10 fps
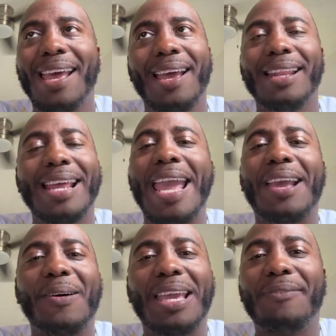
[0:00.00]
they ain't
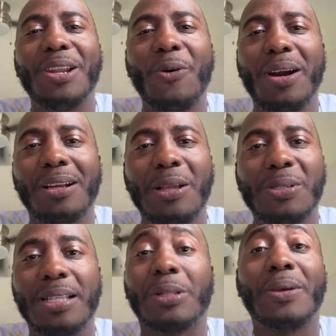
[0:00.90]
gonna give you nowhere close
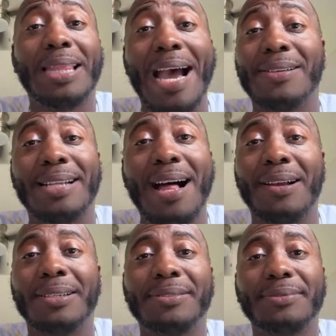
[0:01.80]
to
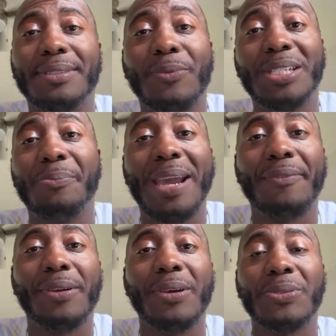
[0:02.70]
$3,000 what you pay
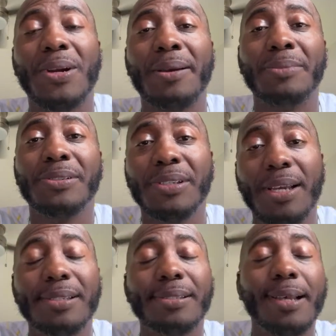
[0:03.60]
for those rims.
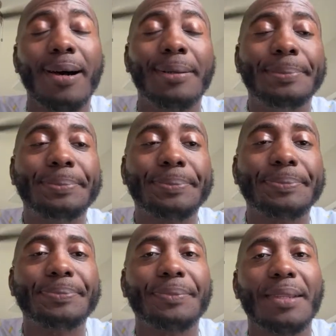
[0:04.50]
So
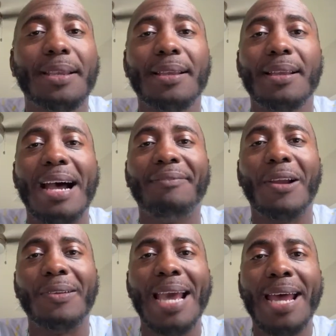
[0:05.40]
I've
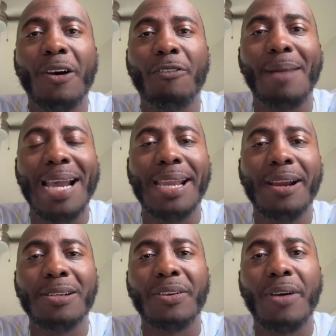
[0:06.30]
learned that over my
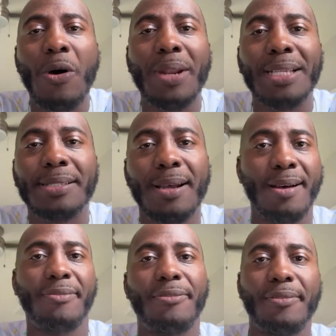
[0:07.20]
years of owning
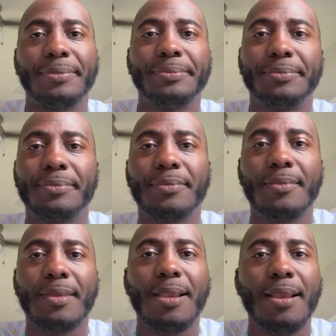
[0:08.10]
stuff.
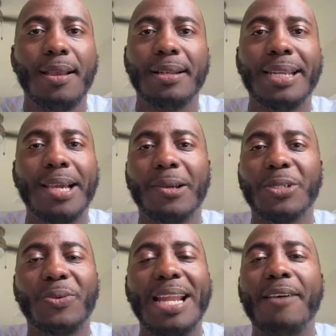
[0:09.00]
Dealers
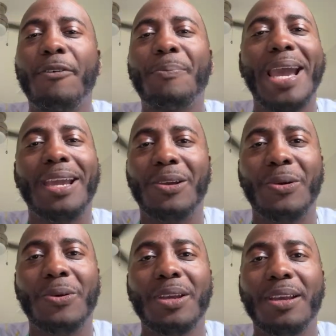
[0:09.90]
will never pay you